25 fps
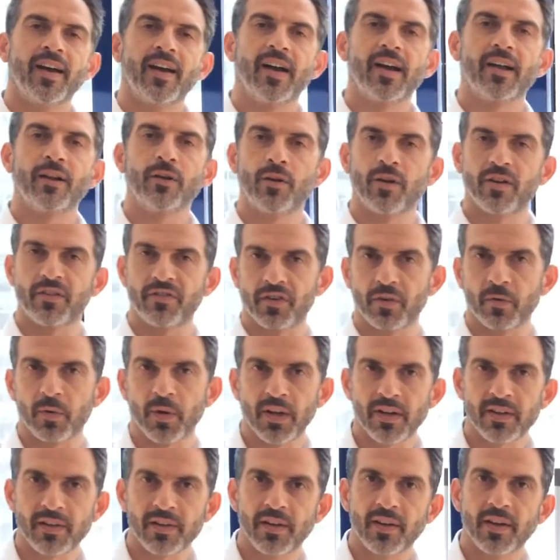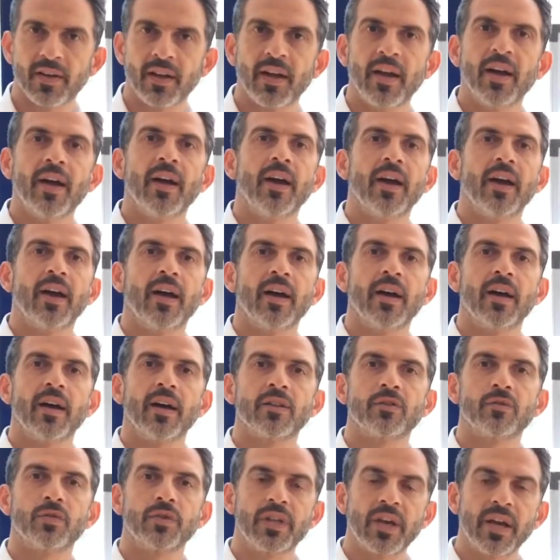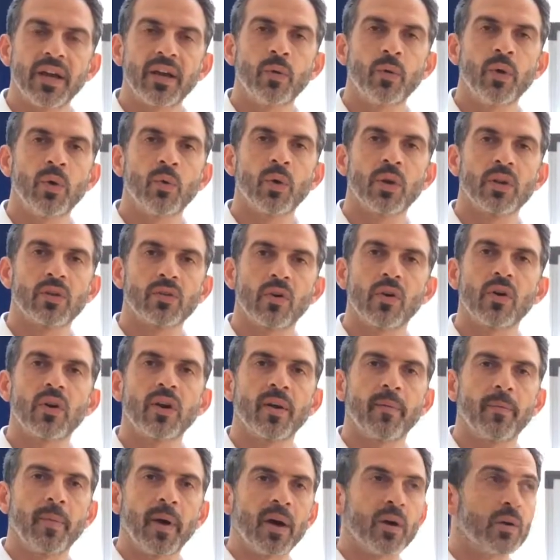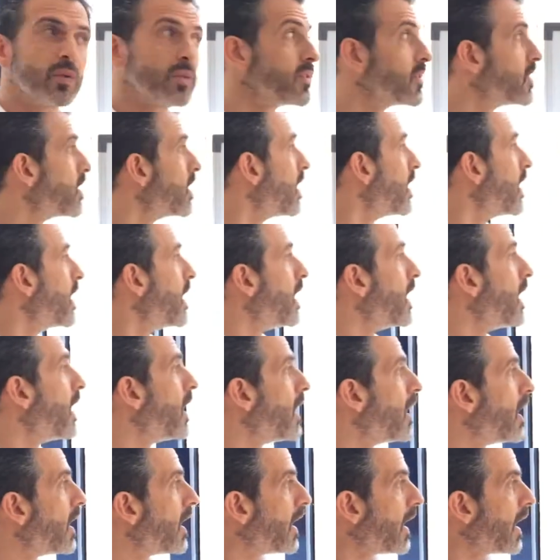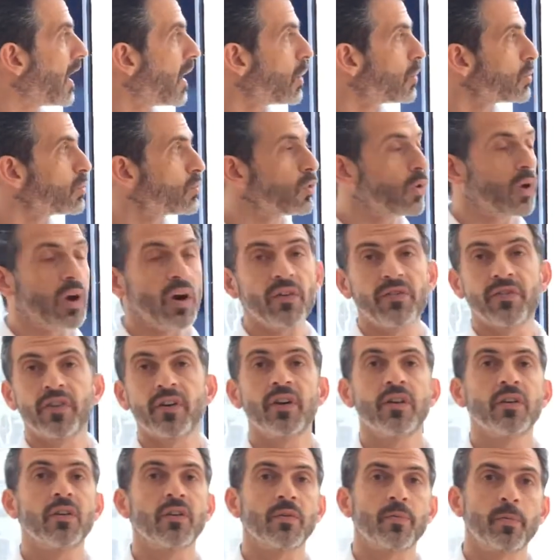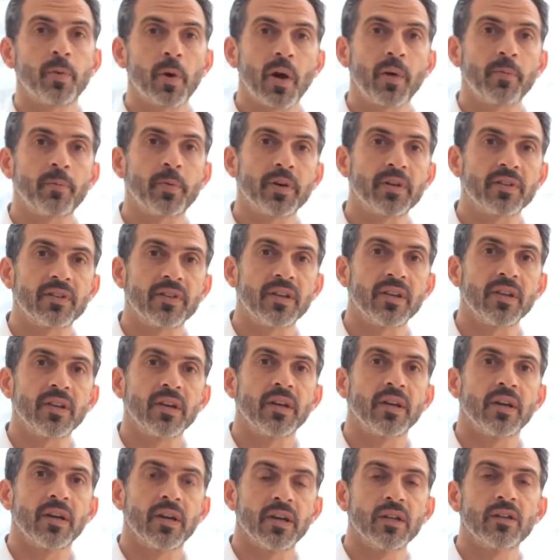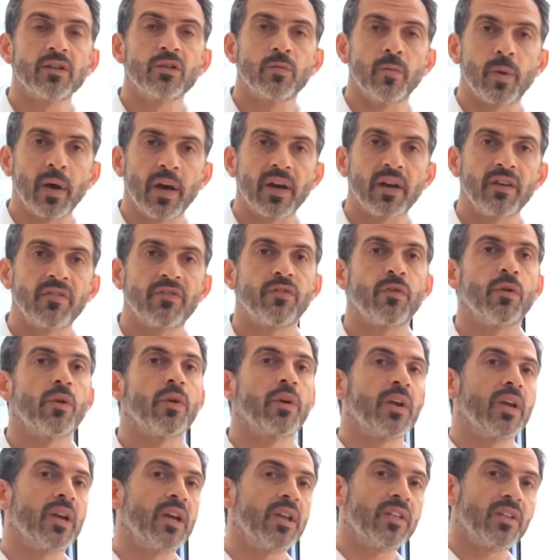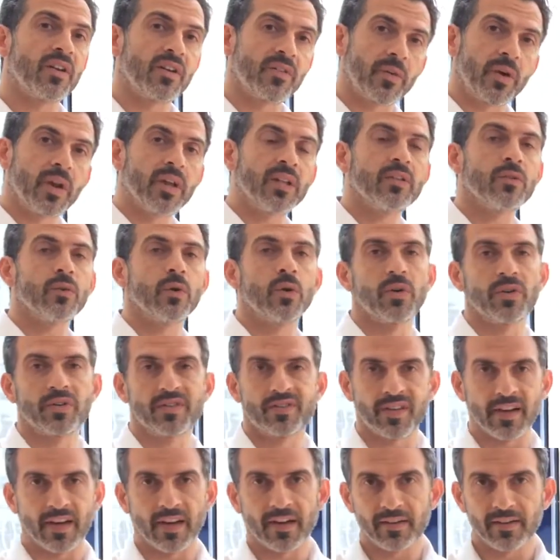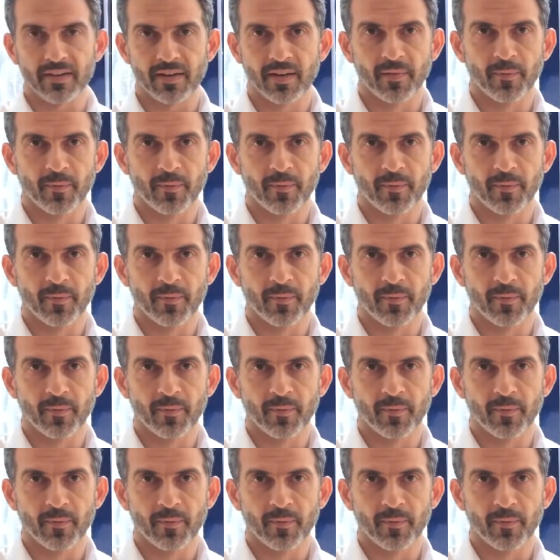Hello everyone. Today we will talk about how to offer your property in Dubai for either rent or sale.